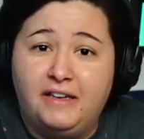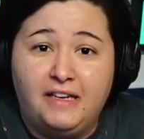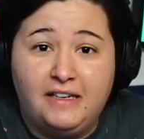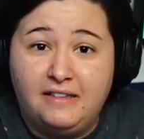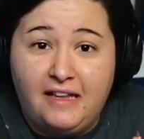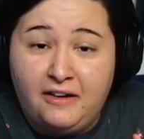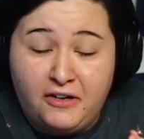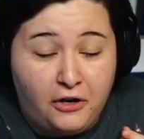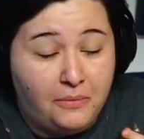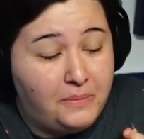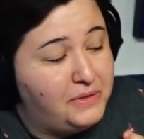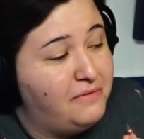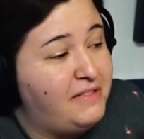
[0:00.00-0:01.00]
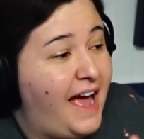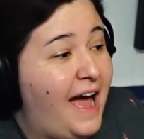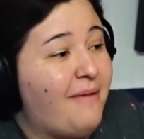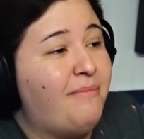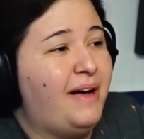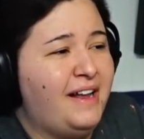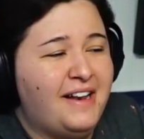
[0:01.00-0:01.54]
in terms of that.
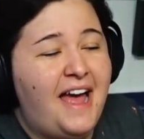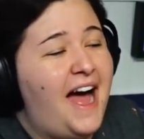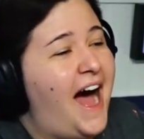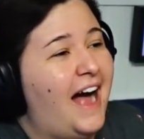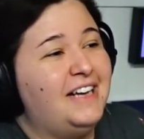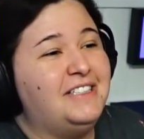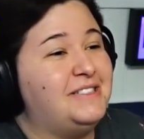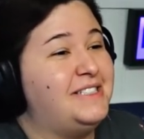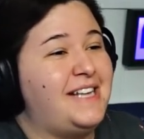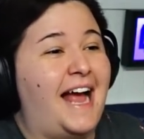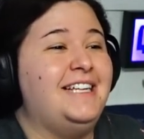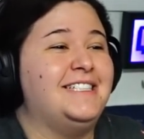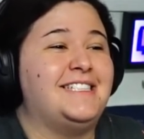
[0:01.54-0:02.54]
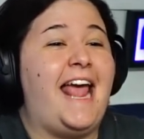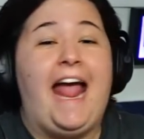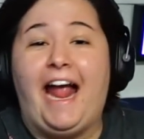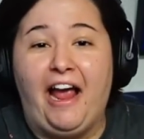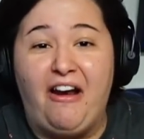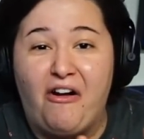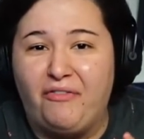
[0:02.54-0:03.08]
But I just I just can't
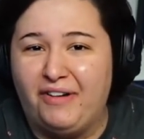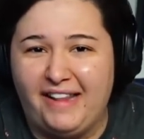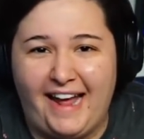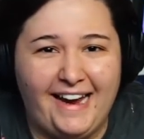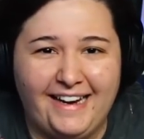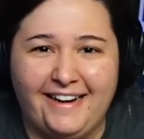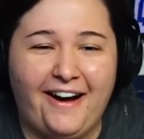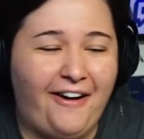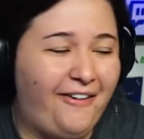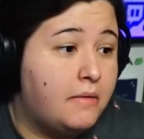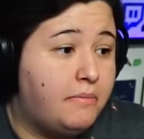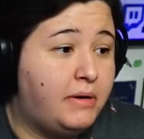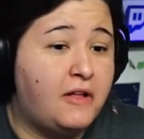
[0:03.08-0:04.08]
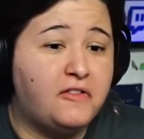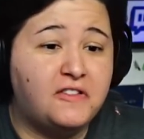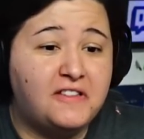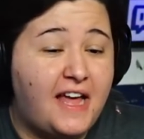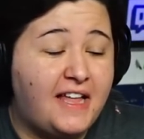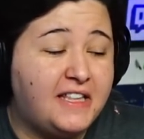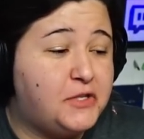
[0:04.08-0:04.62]
get over that, you know. But other than
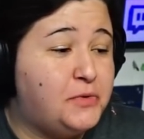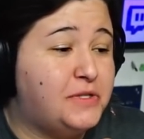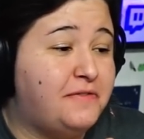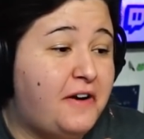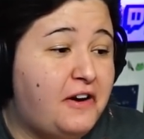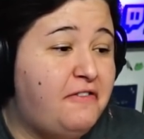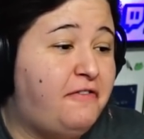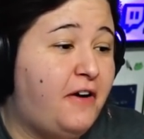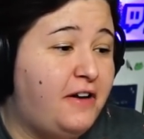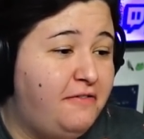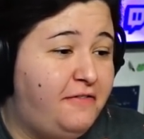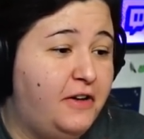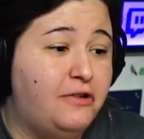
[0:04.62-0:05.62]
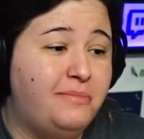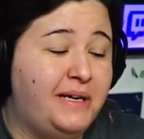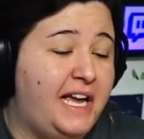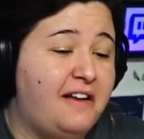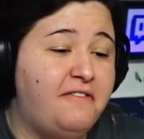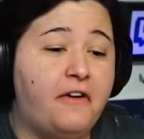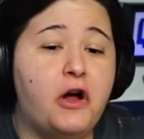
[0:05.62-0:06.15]
that, this was a very fun film.
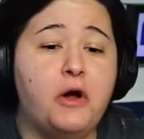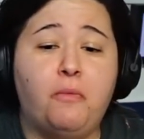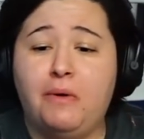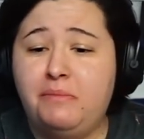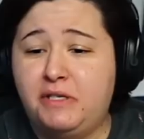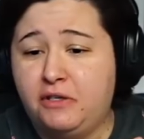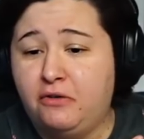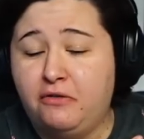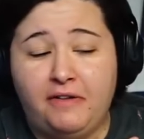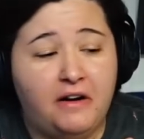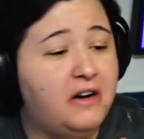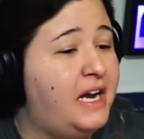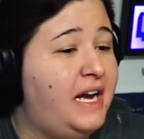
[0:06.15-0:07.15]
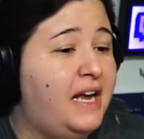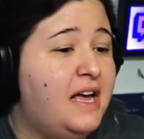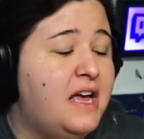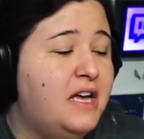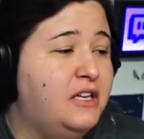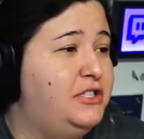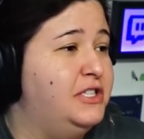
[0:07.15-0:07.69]
Again, very whimsical, very
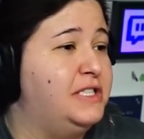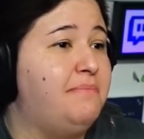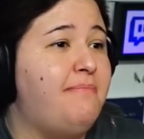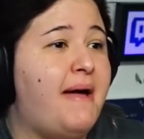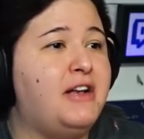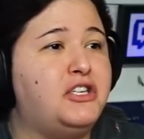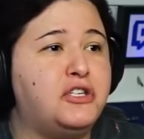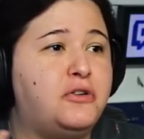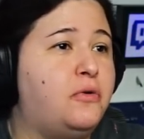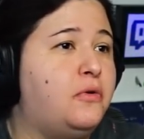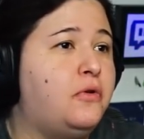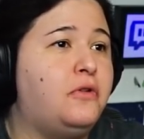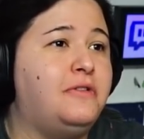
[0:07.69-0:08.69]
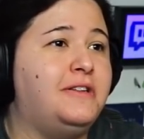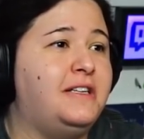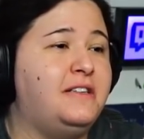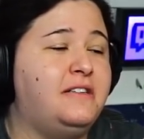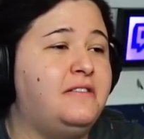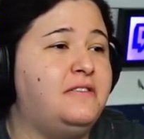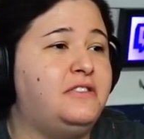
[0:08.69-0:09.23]
just magical
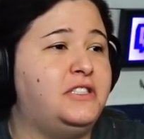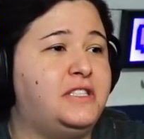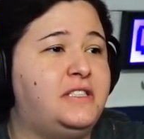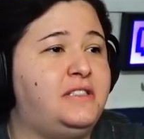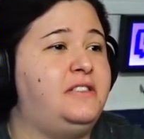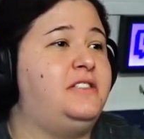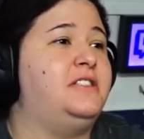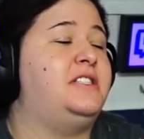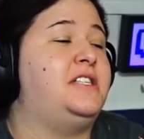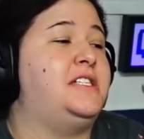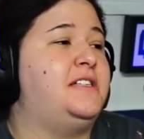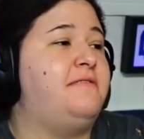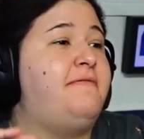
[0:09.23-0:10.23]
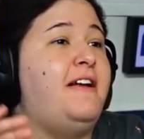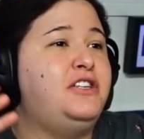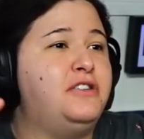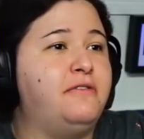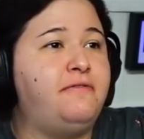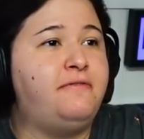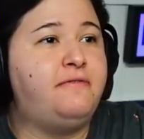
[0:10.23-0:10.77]
and just just this
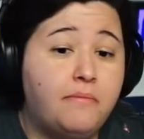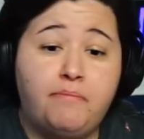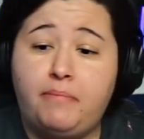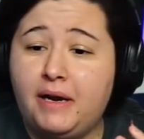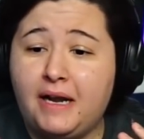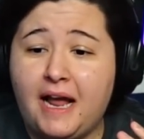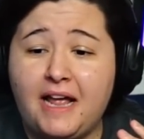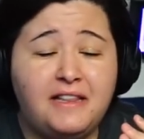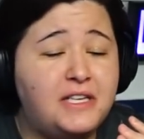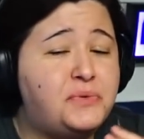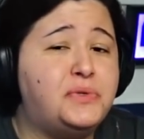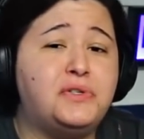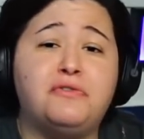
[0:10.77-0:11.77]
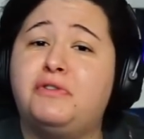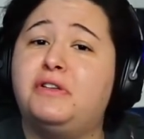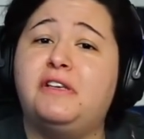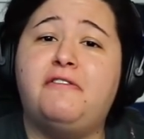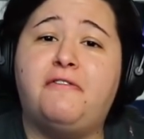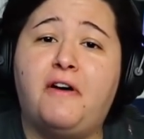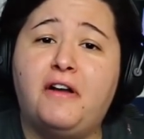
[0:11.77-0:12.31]
adventure but again, this was a really
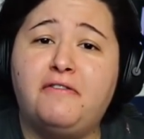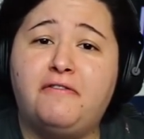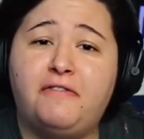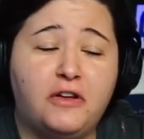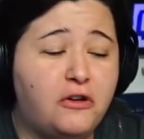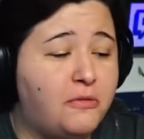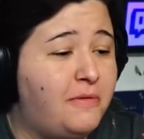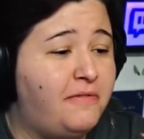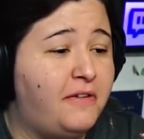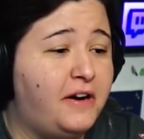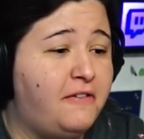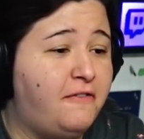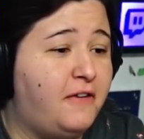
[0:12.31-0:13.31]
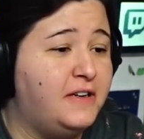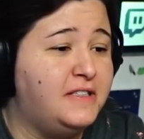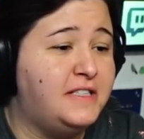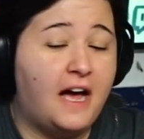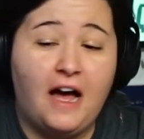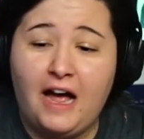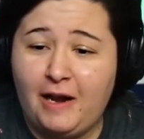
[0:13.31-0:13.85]
fun film, a very fun
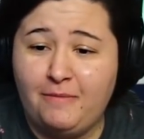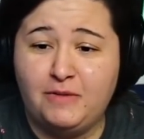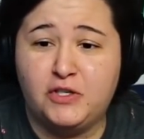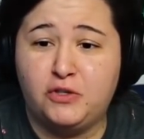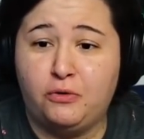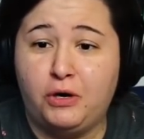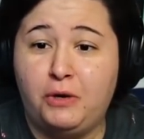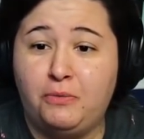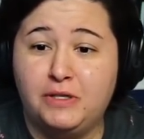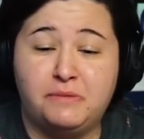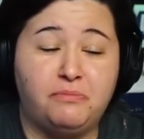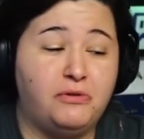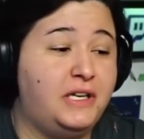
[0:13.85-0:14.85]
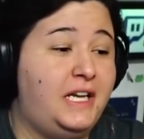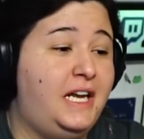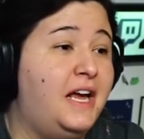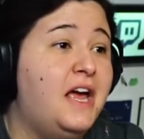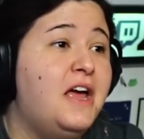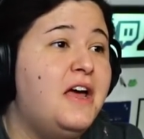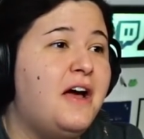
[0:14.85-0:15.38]
time. The story was pretty
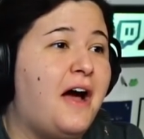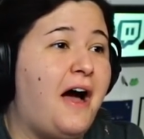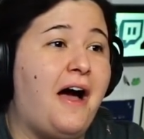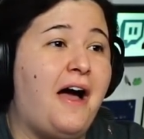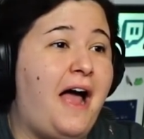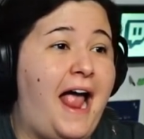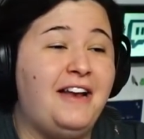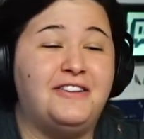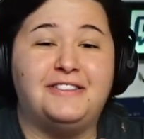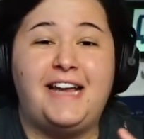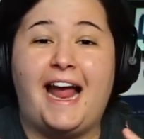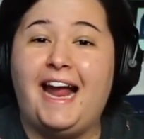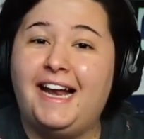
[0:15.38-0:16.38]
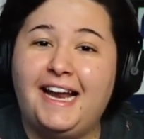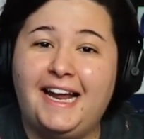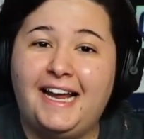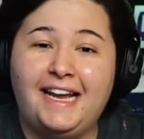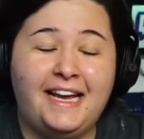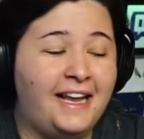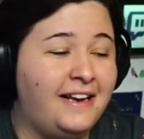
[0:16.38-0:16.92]
uh,
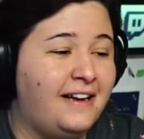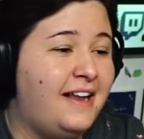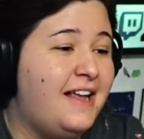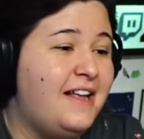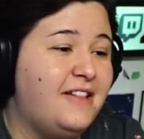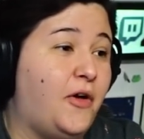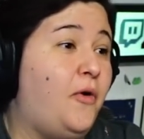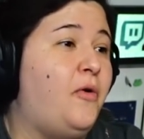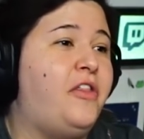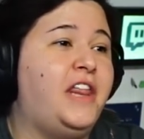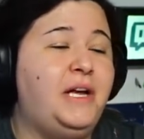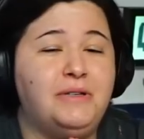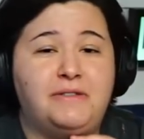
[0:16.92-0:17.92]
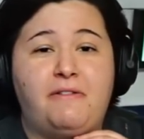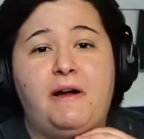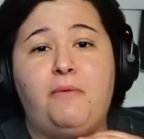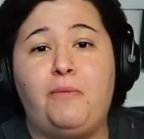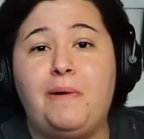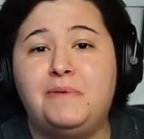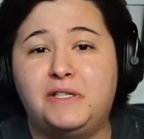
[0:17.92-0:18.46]
entertaining, and the whole thing was very
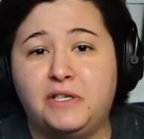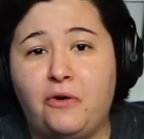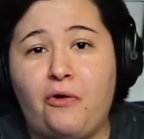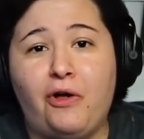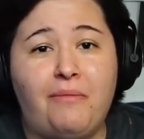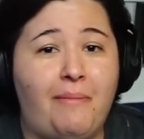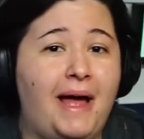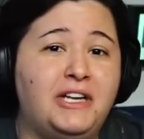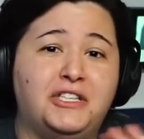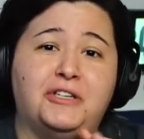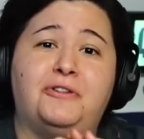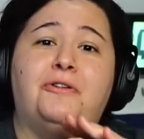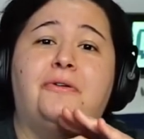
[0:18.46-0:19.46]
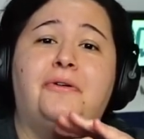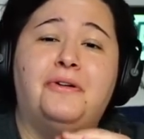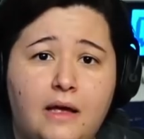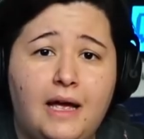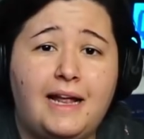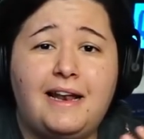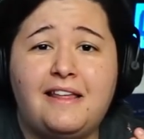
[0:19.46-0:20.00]
whimsical and magical.
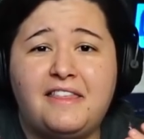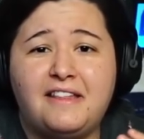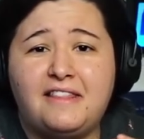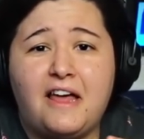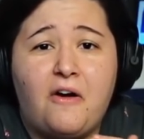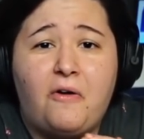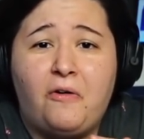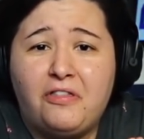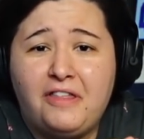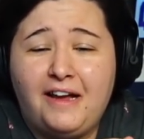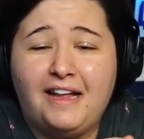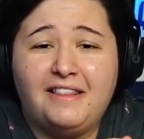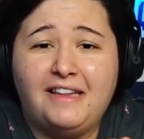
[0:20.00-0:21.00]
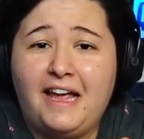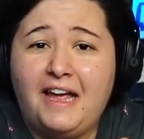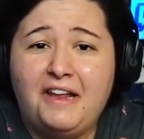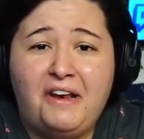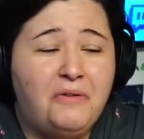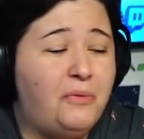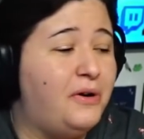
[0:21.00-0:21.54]
And I think that whole thing at the
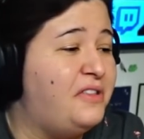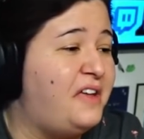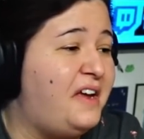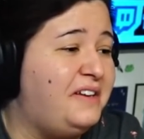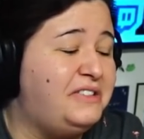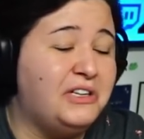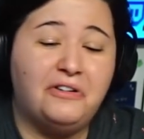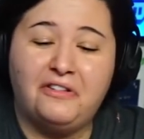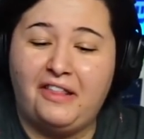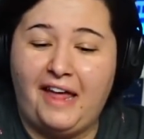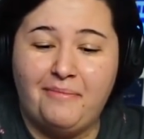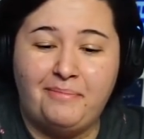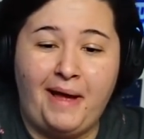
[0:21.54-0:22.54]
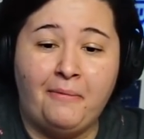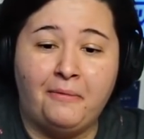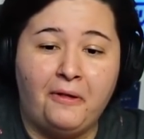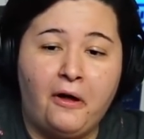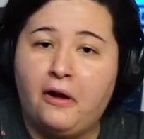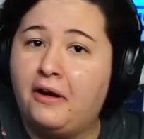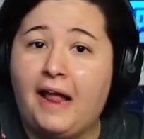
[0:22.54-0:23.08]
end where they took that
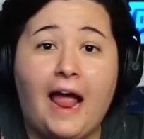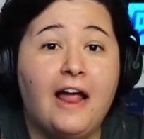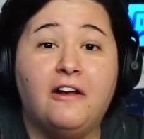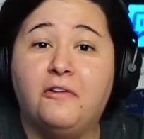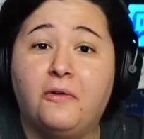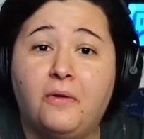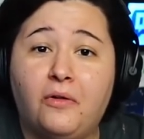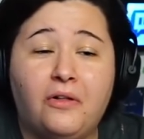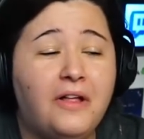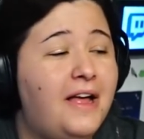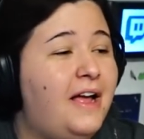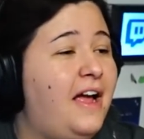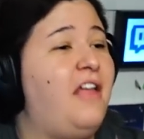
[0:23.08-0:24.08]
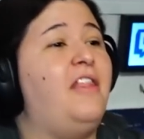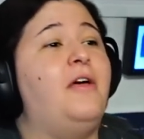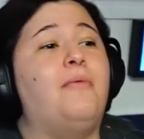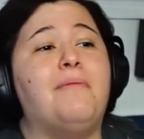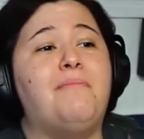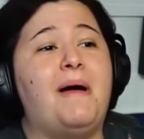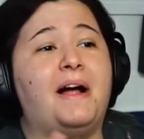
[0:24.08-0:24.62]
Babylon candle and they
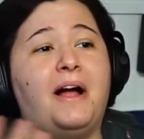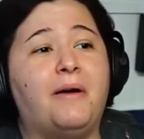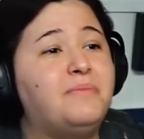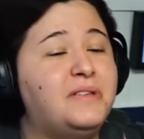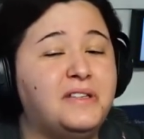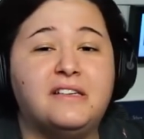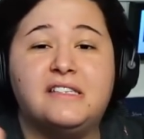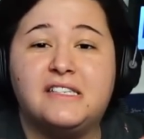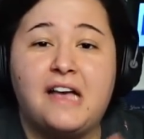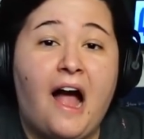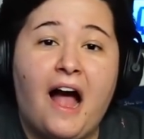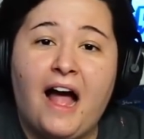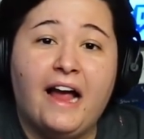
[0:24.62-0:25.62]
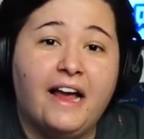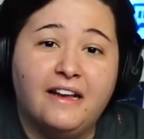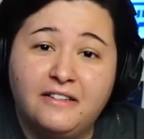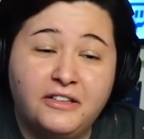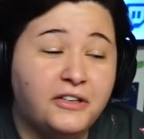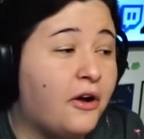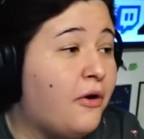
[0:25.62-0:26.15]
went back up to the sky and,
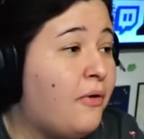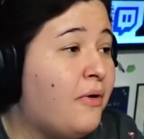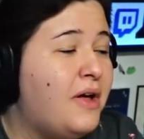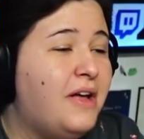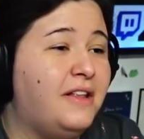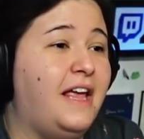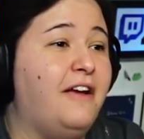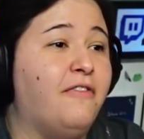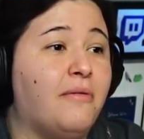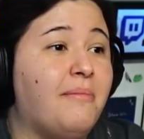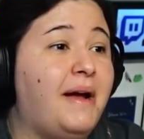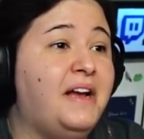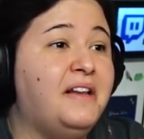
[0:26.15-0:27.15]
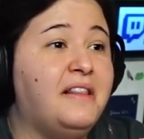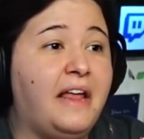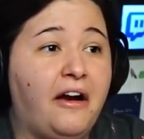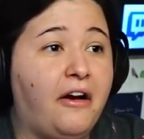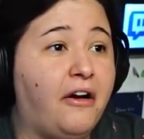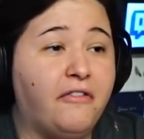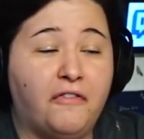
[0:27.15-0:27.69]
you know, they remained
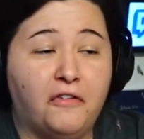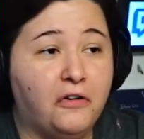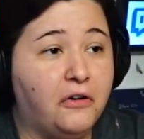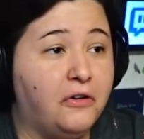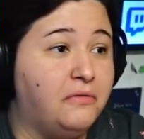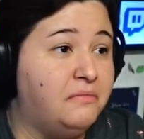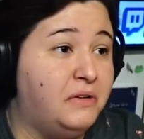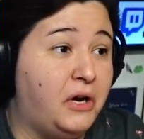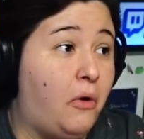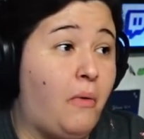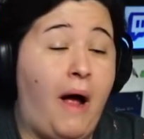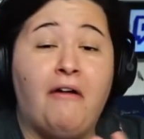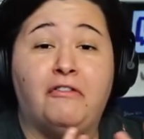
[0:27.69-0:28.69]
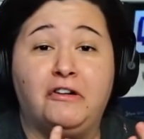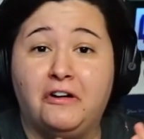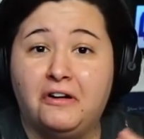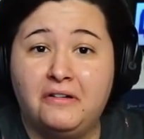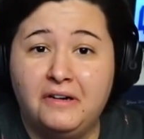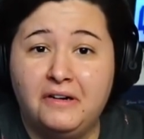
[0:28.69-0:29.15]
there for, you know, ever.